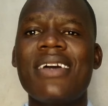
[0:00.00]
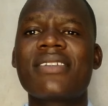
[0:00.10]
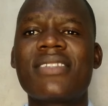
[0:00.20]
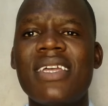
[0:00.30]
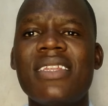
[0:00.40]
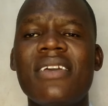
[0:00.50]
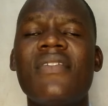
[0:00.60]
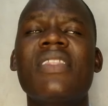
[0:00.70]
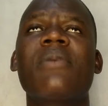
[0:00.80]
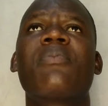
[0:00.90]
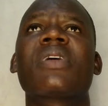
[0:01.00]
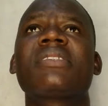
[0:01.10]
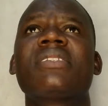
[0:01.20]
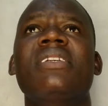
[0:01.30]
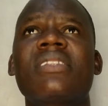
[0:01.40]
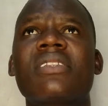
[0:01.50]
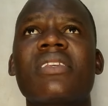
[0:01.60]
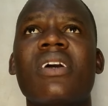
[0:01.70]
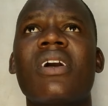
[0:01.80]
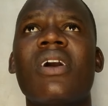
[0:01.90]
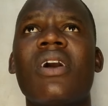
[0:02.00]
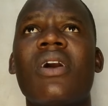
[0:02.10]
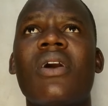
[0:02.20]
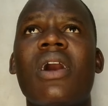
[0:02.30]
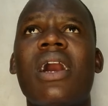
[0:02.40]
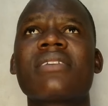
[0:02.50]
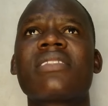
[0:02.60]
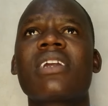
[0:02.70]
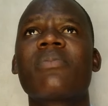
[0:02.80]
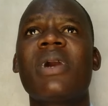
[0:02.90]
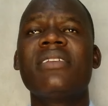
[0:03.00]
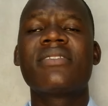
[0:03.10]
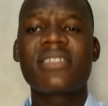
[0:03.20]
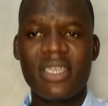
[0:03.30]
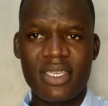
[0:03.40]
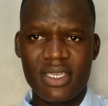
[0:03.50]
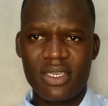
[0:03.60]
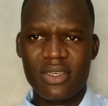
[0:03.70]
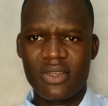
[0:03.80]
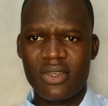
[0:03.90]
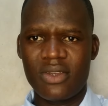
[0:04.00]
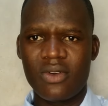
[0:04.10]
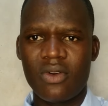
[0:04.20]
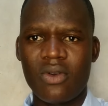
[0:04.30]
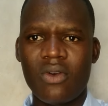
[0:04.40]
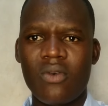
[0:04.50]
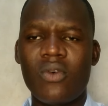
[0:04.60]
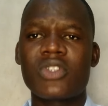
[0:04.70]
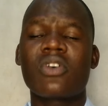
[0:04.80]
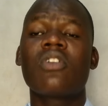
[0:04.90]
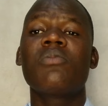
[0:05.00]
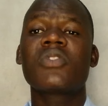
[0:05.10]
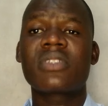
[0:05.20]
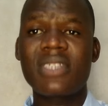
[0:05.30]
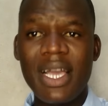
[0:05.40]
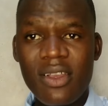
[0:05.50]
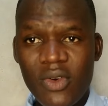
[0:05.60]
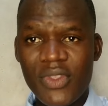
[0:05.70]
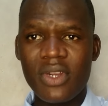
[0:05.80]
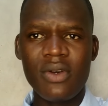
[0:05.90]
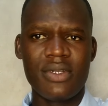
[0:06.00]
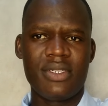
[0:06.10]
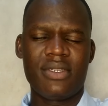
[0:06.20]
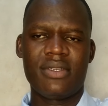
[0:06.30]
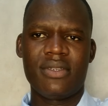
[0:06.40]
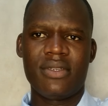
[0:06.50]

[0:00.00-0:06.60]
an extent even the president, as that man is saying, was almost dying on the road.